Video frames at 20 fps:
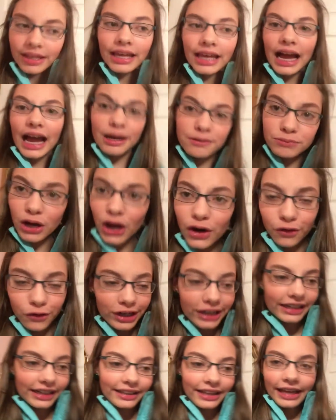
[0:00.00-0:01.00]
I'm not
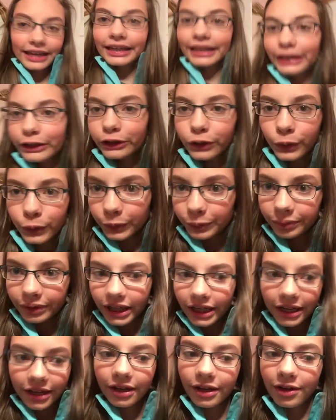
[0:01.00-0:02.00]
reading that In Cold
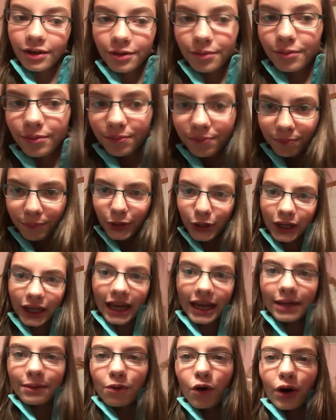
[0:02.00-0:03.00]
Blood book
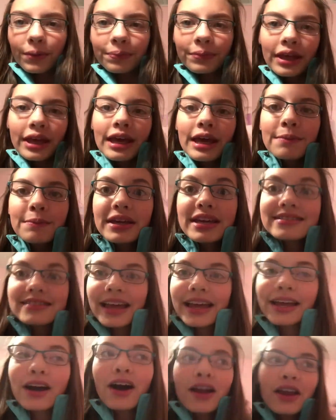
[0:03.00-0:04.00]
anymore because I
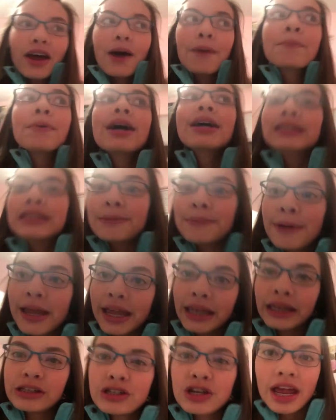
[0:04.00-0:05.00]
got up to
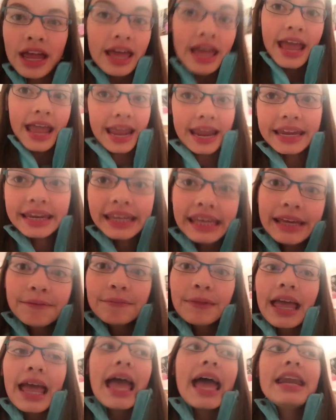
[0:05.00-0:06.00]
page 80
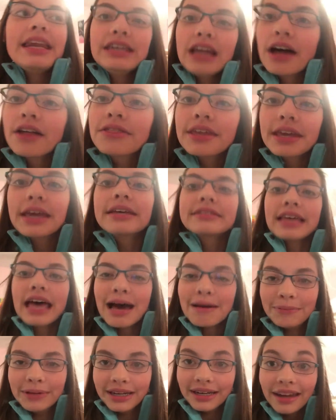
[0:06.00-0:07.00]
and nothing has
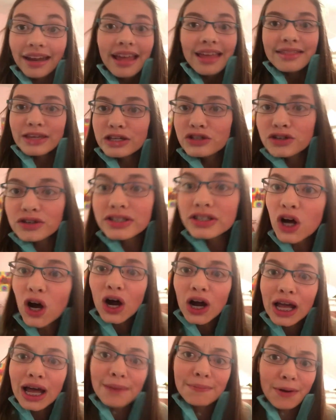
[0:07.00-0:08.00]
happened. They just
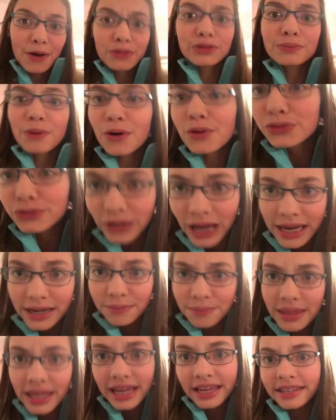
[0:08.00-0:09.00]
talk about the most random
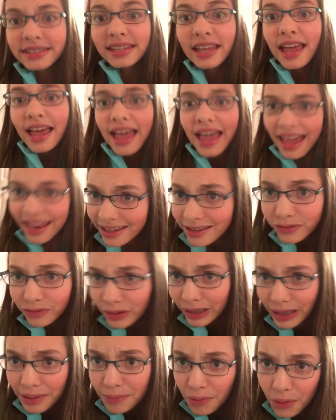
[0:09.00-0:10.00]
things, and it's
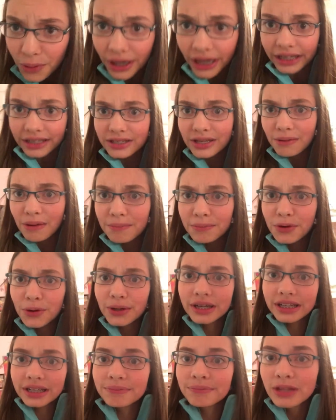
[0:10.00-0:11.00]
really boring, so I'm going
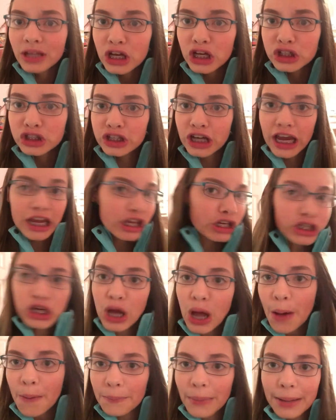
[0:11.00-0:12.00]
to change
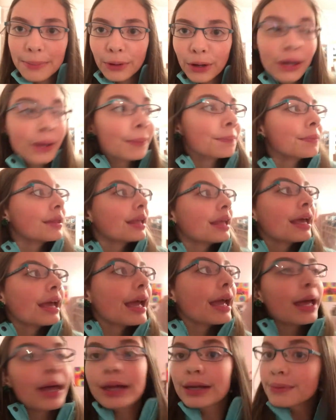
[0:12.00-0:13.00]
my book.
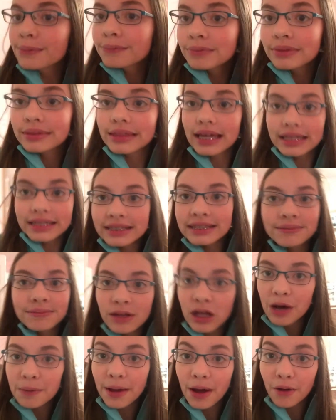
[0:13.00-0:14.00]
And that's
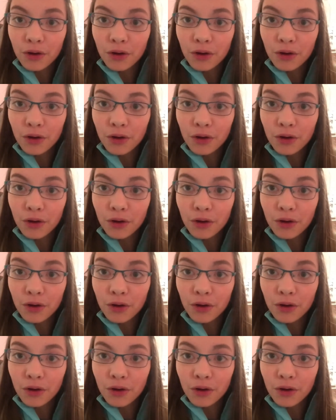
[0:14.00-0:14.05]
about